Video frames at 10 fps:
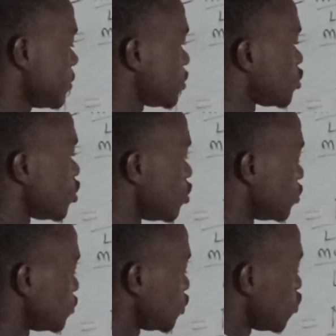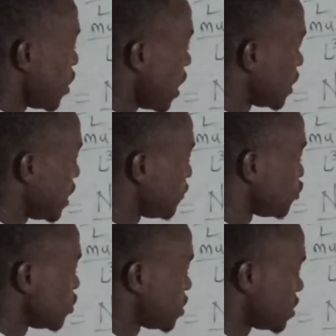So we are
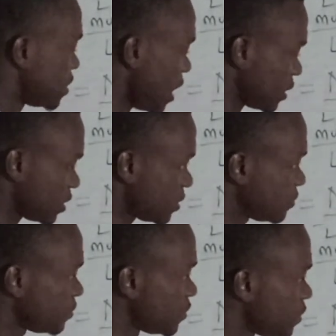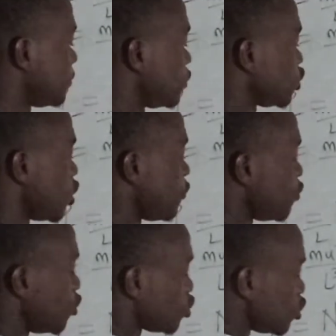left with that. So if
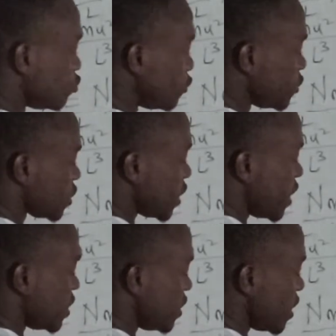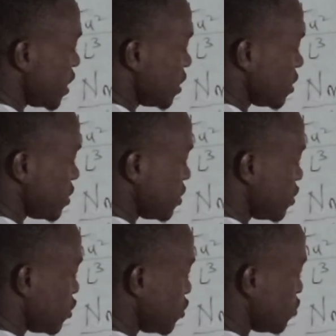we want to remove this n here,
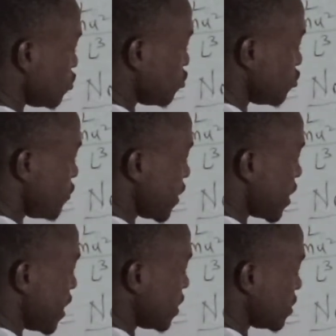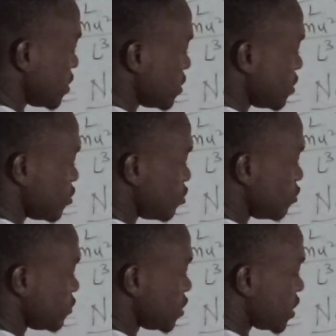make n,
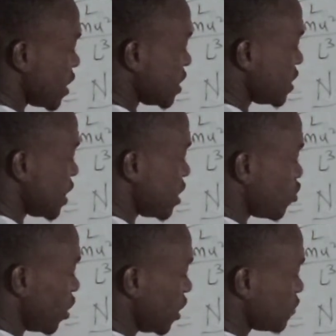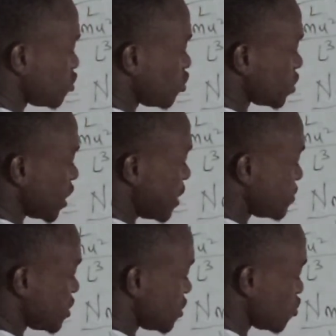remove this n here, we are left with what?
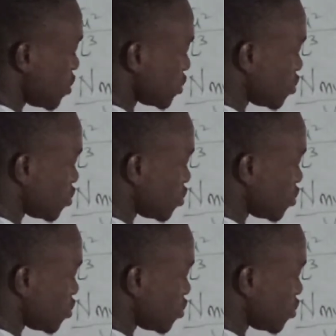mc squared.